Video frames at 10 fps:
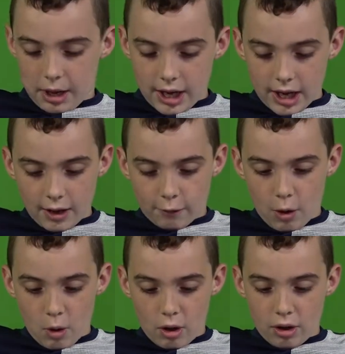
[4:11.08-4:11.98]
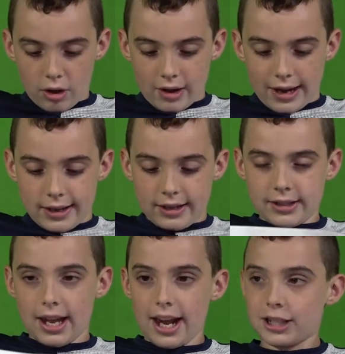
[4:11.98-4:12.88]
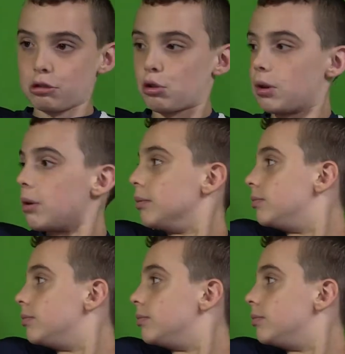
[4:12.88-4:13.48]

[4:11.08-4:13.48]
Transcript: my four is NHL 21.